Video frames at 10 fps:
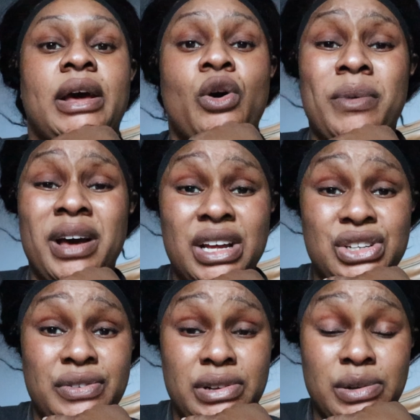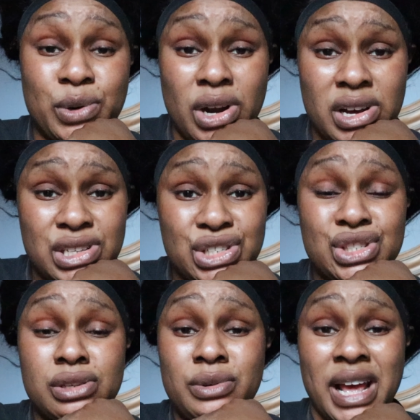like, oh my God, you're from the Bronx. You're
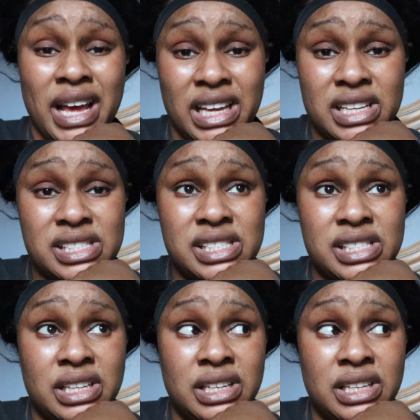so nice.